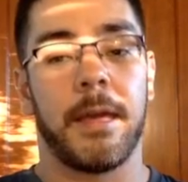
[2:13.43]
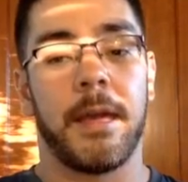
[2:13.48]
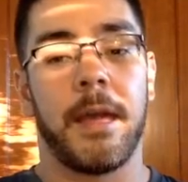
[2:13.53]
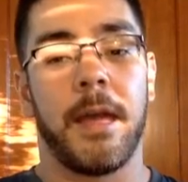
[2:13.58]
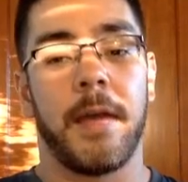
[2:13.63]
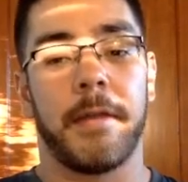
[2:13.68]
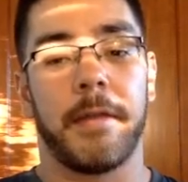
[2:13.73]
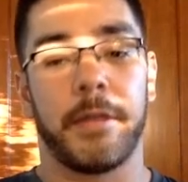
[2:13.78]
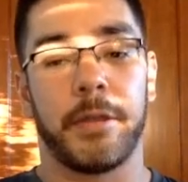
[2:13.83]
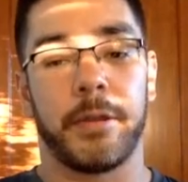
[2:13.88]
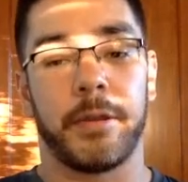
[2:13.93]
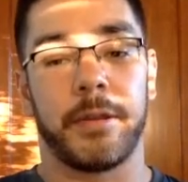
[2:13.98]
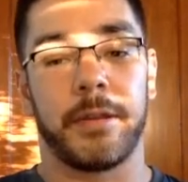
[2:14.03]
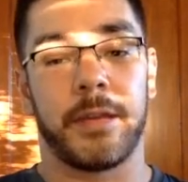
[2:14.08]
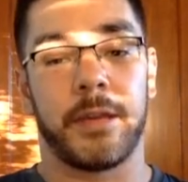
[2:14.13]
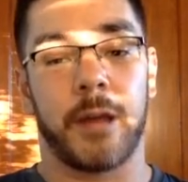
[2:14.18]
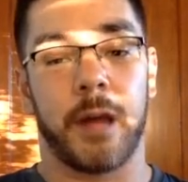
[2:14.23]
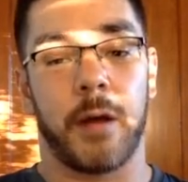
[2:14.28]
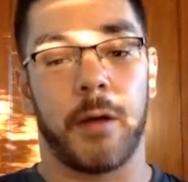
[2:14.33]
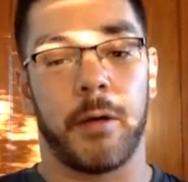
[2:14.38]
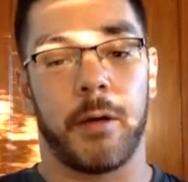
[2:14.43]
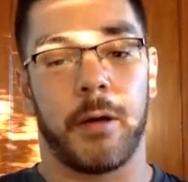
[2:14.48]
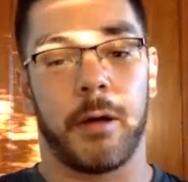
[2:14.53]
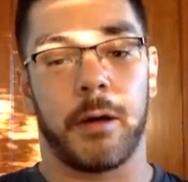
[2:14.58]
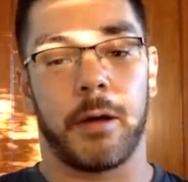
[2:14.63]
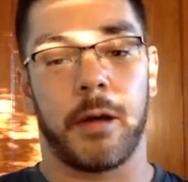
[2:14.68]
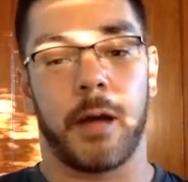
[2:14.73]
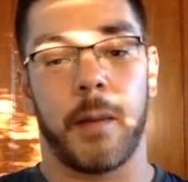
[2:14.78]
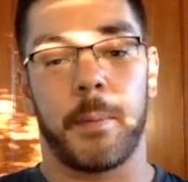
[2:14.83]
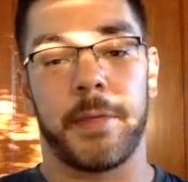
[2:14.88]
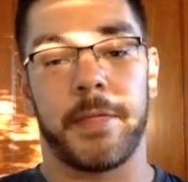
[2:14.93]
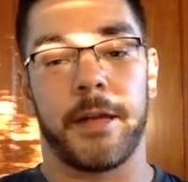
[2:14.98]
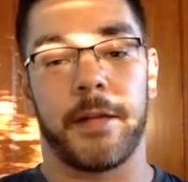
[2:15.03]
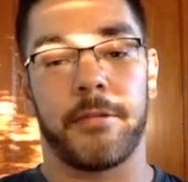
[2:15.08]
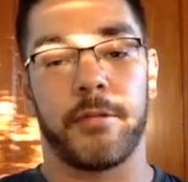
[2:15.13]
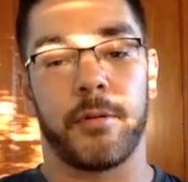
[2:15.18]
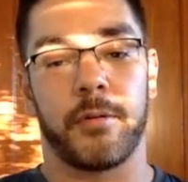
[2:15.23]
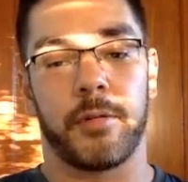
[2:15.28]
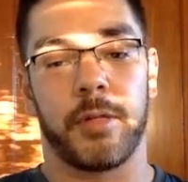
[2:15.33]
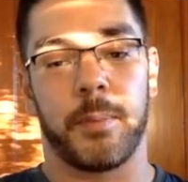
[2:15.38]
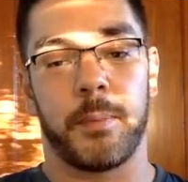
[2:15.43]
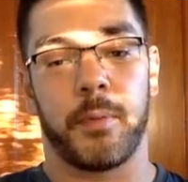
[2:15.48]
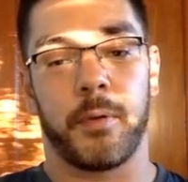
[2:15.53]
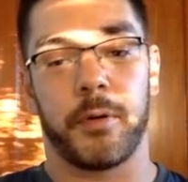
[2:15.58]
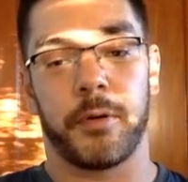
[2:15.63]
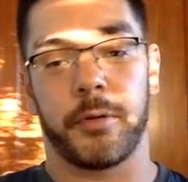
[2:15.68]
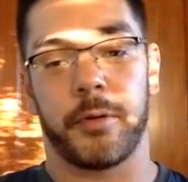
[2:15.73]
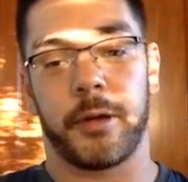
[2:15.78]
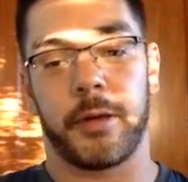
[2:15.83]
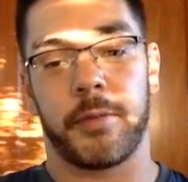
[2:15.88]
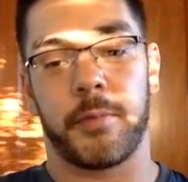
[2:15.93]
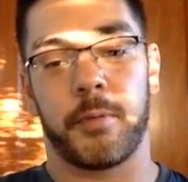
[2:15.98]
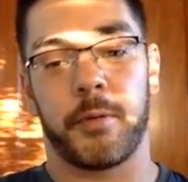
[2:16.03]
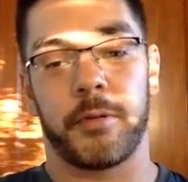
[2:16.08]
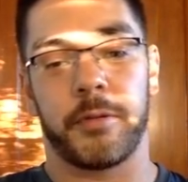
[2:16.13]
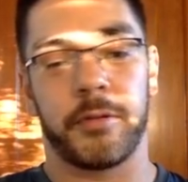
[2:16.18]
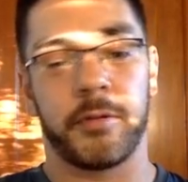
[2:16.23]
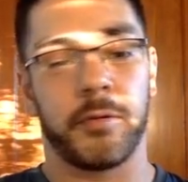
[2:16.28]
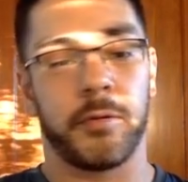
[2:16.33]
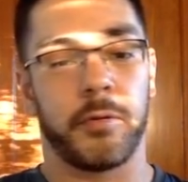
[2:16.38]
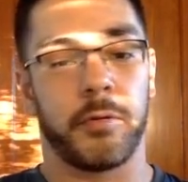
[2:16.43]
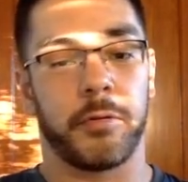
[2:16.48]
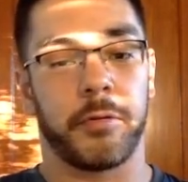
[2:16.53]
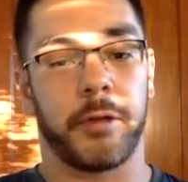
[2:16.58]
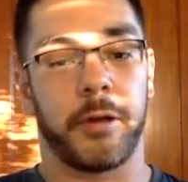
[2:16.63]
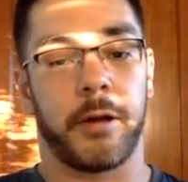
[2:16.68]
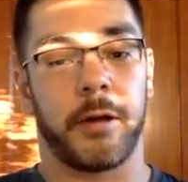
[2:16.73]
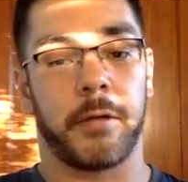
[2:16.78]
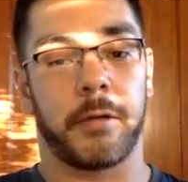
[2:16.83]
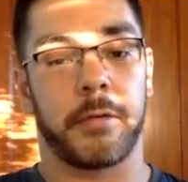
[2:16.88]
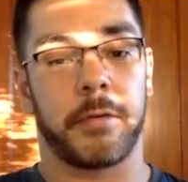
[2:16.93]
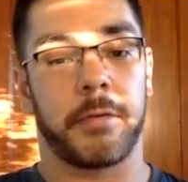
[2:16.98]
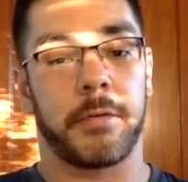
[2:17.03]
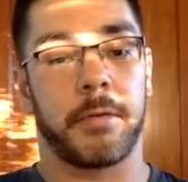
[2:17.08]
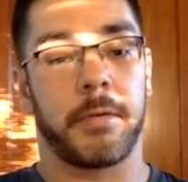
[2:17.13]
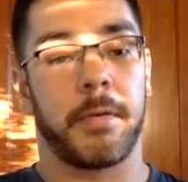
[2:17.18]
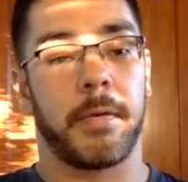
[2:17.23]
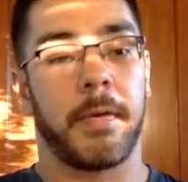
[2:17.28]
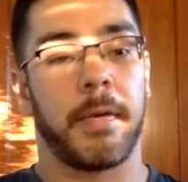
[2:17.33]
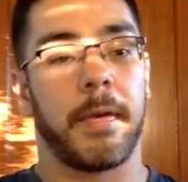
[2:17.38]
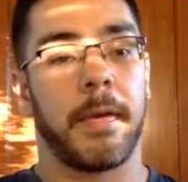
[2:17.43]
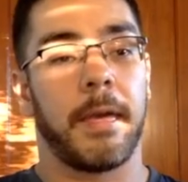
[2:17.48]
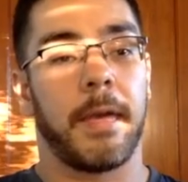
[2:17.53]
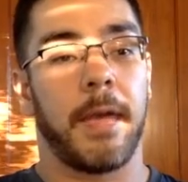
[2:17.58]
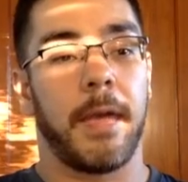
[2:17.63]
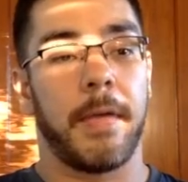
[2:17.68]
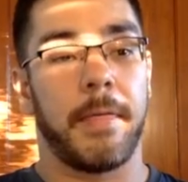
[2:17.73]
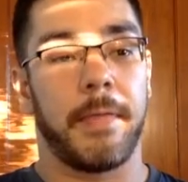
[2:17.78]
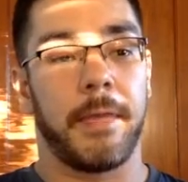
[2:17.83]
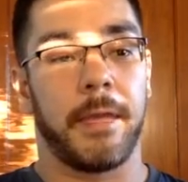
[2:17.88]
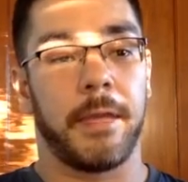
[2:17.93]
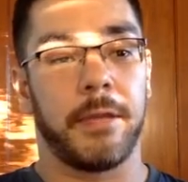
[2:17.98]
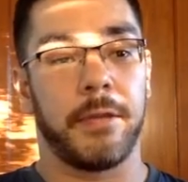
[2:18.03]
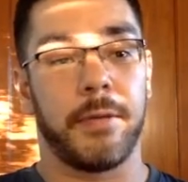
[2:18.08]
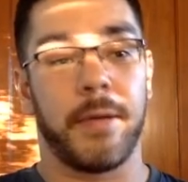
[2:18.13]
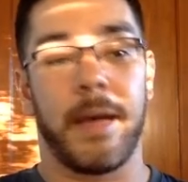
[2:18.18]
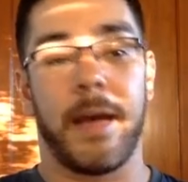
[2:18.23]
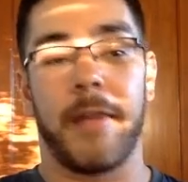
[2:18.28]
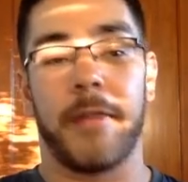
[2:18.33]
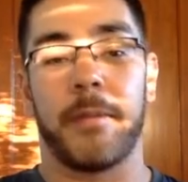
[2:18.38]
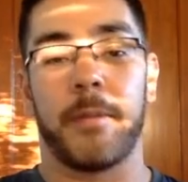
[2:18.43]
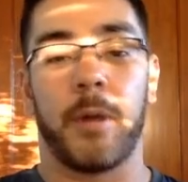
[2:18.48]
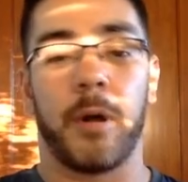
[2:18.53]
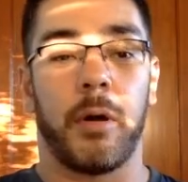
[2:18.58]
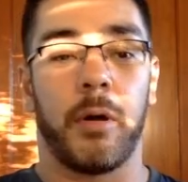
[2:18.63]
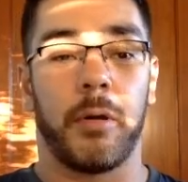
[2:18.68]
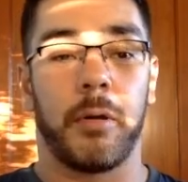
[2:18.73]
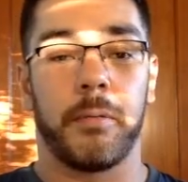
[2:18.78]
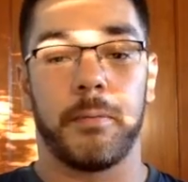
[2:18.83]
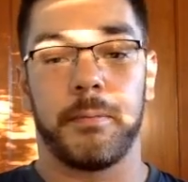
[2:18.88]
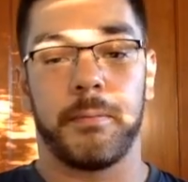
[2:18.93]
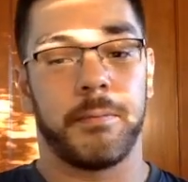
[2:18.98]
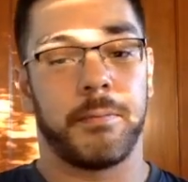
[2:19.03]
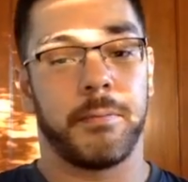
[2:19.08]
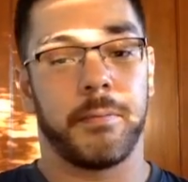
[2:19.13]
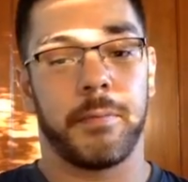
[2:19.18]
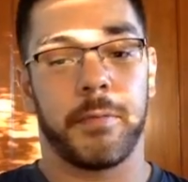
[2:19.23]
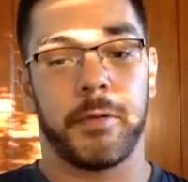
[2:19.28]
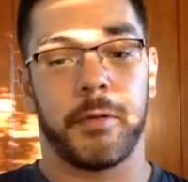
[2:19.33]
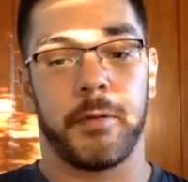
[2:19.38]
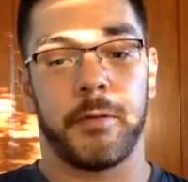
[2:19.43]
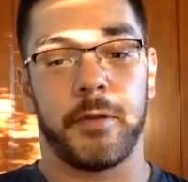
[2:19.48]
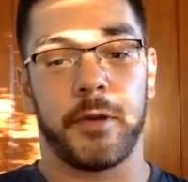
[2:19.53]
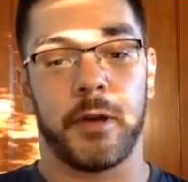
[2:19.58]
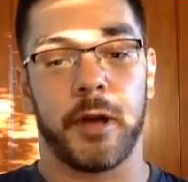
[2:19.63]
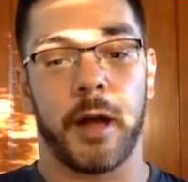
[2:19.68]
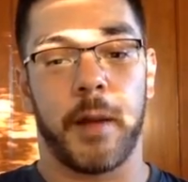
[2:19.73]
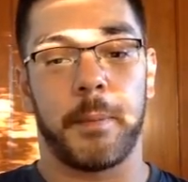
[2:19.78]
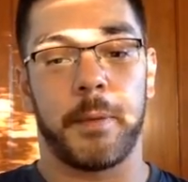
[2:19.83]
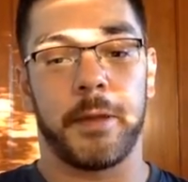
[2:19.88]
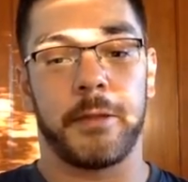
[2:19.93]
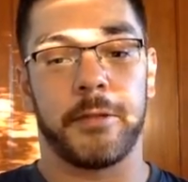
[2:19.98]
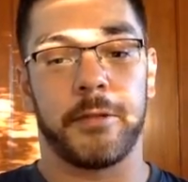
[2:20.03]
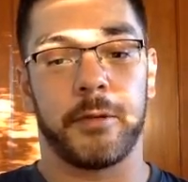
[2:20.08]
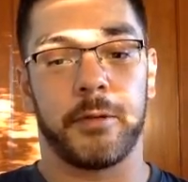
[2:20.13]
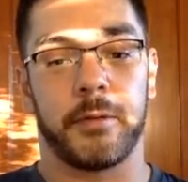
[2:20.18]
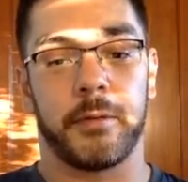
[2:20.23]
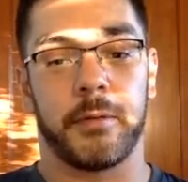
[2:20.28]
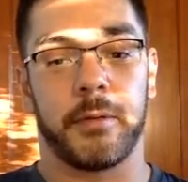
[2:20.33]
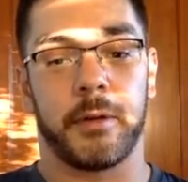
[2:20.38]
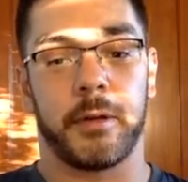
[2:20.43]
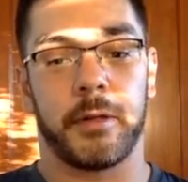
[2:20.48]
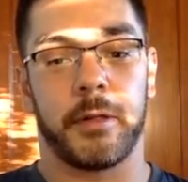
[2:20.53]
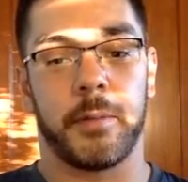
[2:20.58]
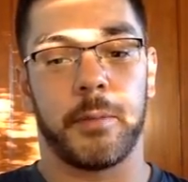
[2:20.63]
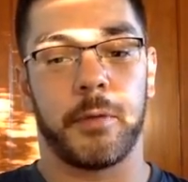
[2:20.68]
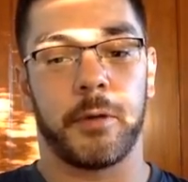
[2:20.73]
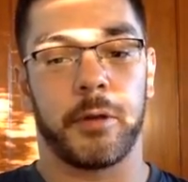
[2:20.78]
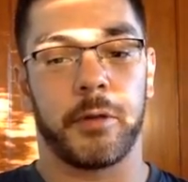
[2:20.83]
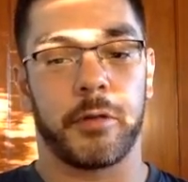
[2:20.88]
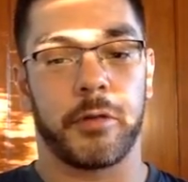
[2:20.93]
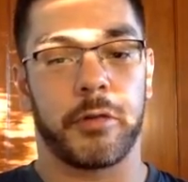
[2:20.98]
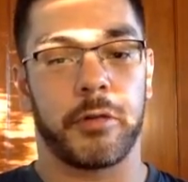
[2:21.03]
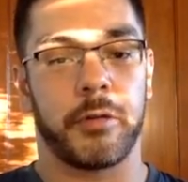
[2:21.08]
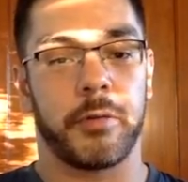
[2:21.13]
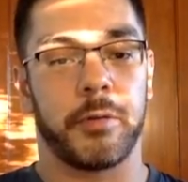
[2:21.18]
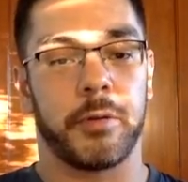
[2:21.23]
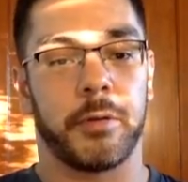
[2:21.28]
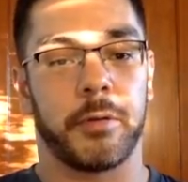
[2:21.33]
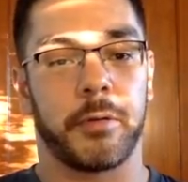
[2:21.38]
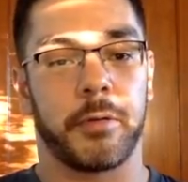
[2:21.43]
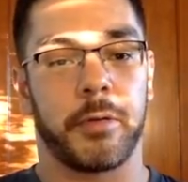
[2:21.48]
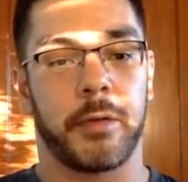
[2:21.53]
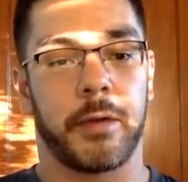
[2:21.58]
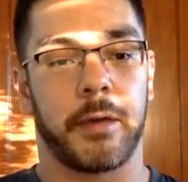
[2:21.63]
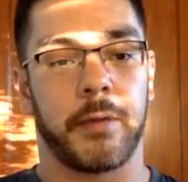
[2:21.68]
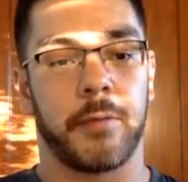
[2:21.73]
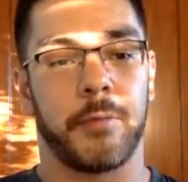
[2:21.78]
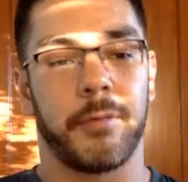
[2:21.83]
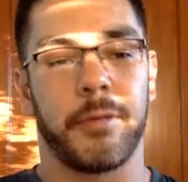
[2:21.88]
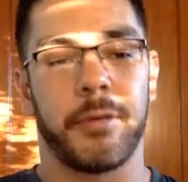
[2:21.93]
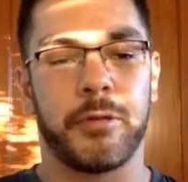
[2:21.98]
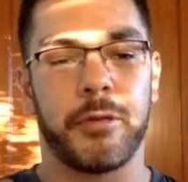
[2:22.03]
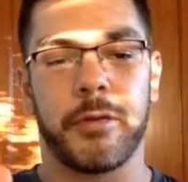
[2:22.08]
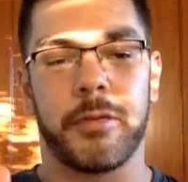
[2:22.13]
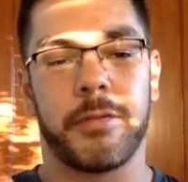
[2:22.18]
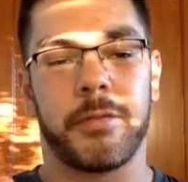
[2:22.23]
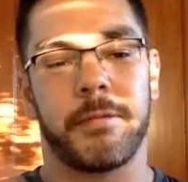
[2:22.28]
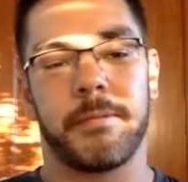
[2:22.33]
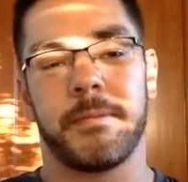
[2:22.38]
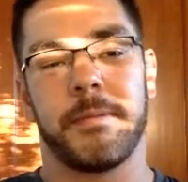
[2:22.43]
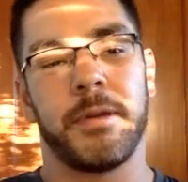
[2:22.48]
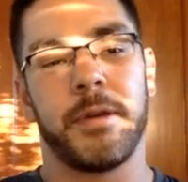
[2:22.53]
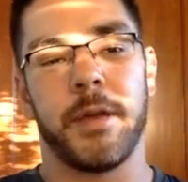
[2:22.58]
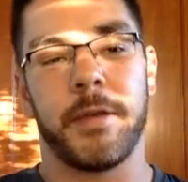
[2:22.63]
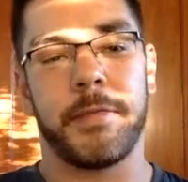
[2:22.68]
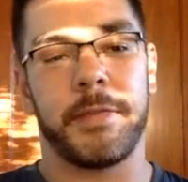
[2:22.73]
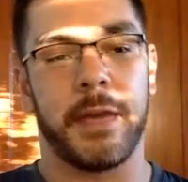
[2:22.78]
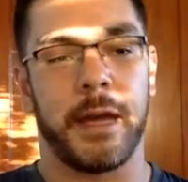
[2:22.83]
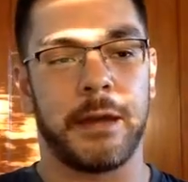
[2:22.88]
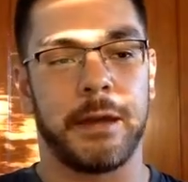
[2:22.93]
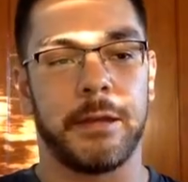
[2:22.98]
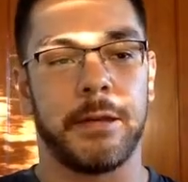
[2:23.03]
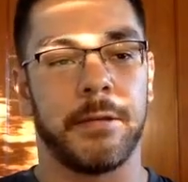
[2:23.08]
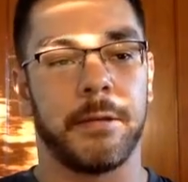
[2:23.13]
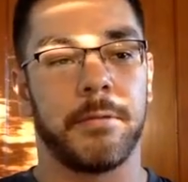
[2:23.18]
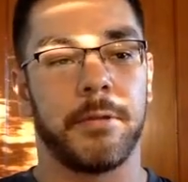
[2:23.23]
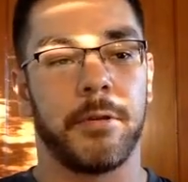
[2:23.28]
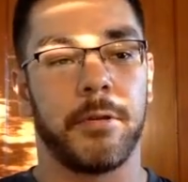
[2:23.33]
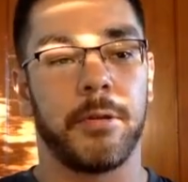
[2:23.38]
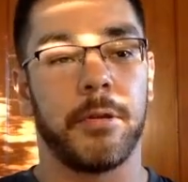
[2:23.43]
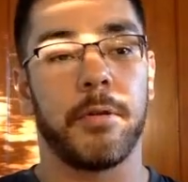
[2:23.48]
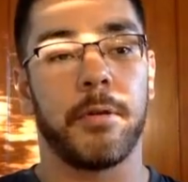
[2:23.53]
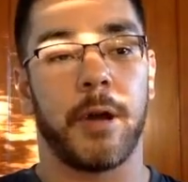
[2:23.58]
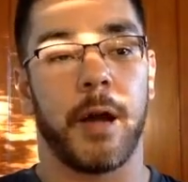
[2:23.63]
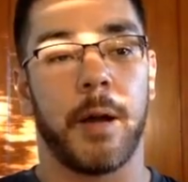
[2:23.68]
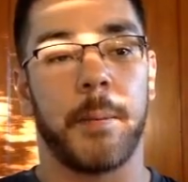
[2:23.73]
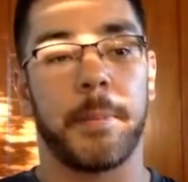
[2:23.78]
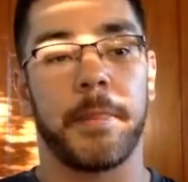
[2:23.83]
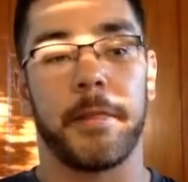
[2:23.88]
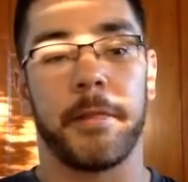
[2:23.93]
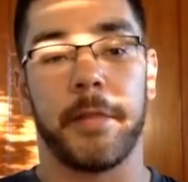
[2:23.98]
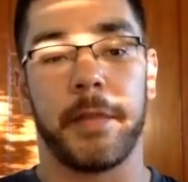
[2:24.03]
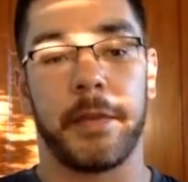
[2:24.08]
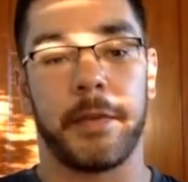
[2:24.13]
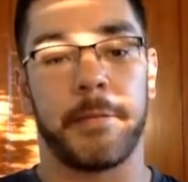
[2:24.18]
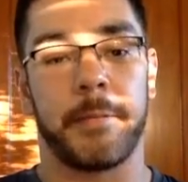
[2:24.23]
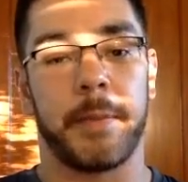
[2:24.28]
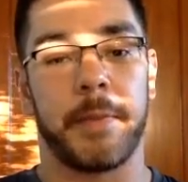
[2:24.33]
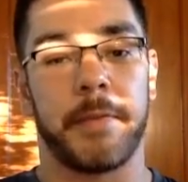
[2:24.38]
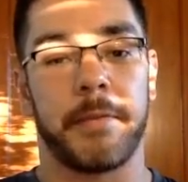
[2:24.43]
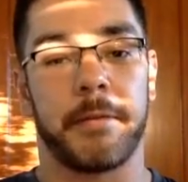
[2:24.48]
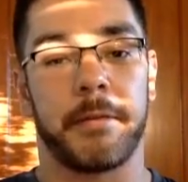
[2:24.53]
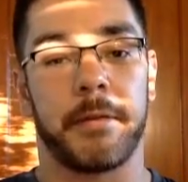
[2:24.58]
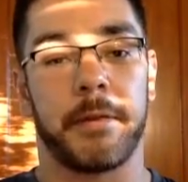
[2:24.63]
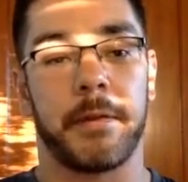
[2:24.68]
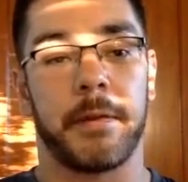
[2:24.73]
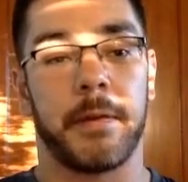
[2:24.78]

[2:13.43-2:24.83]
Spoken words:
and then you can copy that to a clipboard or export to Google Docs, and then you add them all. So if you copy it to a clipboard, I'll just show you what it looks like. Well, you get the idea. You copy the links basically.